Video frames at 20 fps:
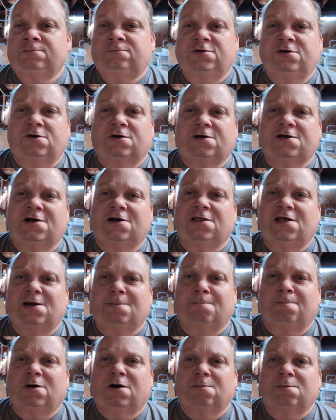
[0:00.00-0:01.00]
You know, kind of like
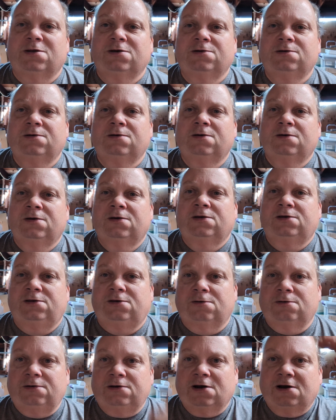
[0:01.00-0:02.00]
bourbon. You
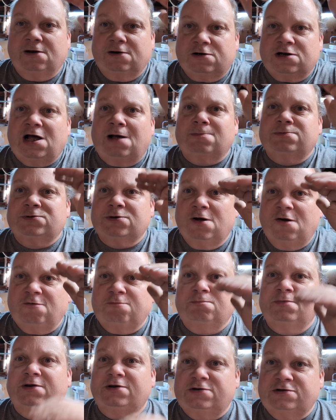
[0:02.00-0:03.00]
know, you get your top shelf,
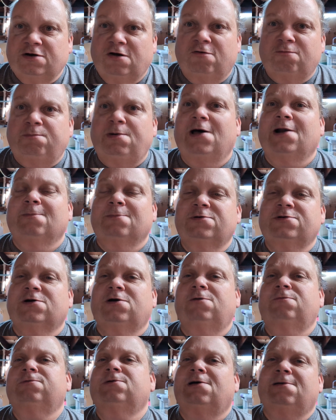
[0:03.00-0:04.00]
mid shelf, bottom
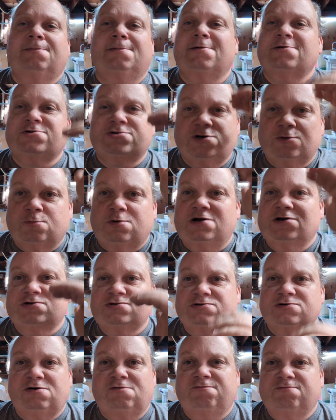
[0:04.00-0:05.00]
shelf. I'm not sure what
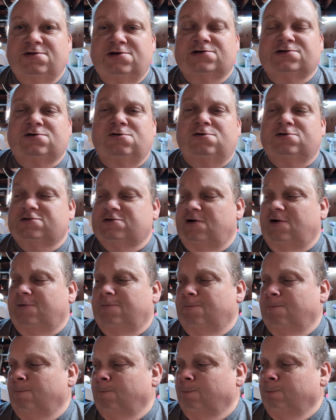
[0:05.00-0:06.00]
shelf this goes on.
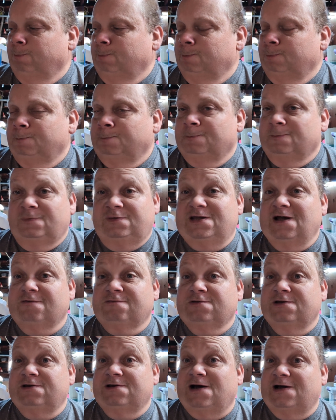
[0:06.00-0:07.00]

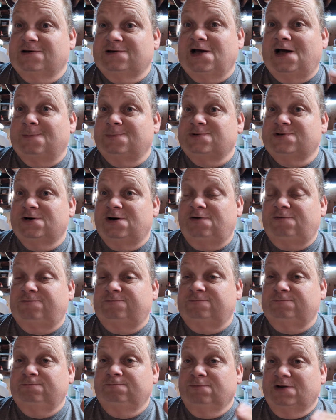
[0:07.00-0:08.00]
Definitely not top shelf.
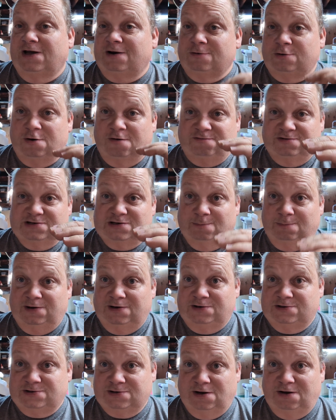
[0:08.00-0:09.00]
I don't know if it's a
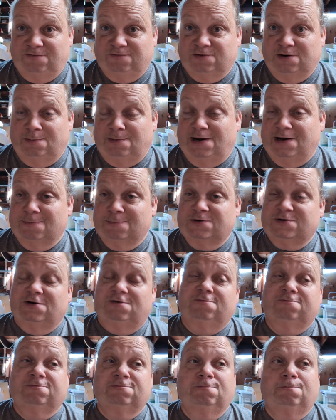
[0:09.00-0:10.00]
mid shelf or a bottom shelf.